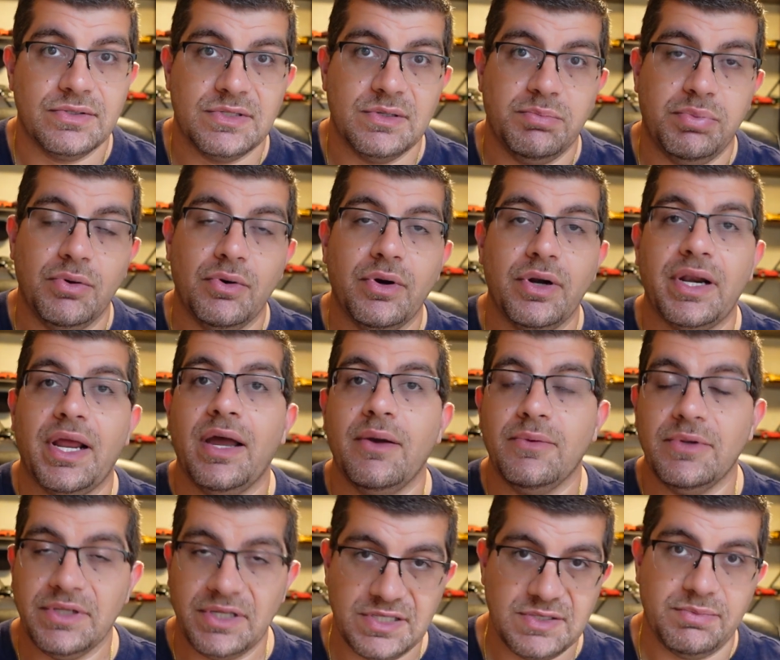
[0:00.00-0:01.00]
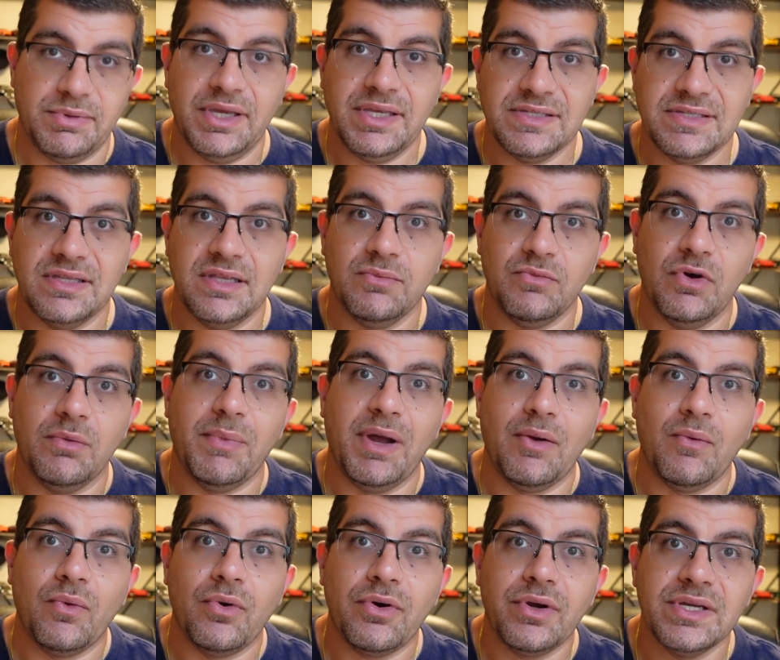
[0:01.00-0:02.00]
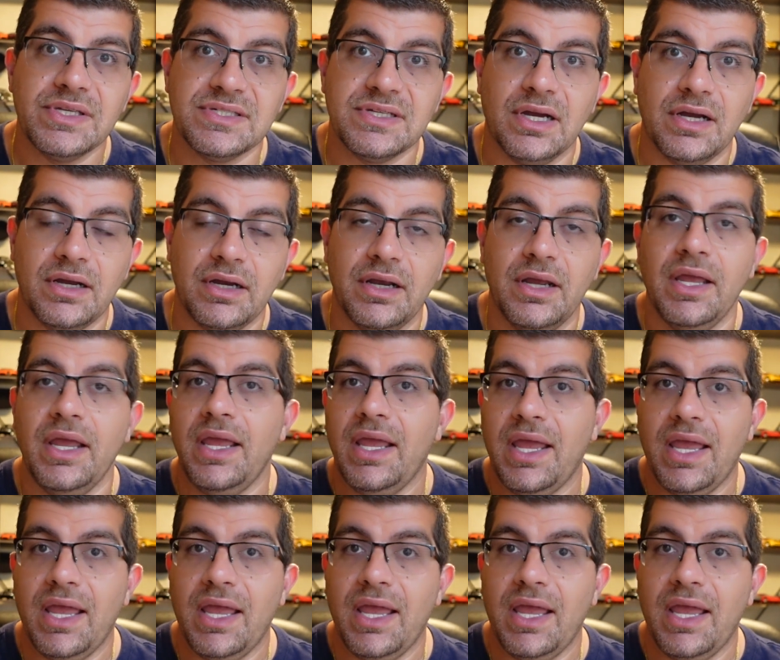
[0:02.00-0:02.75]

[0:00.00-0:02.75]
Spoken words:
support. I will explain to them what my worries are.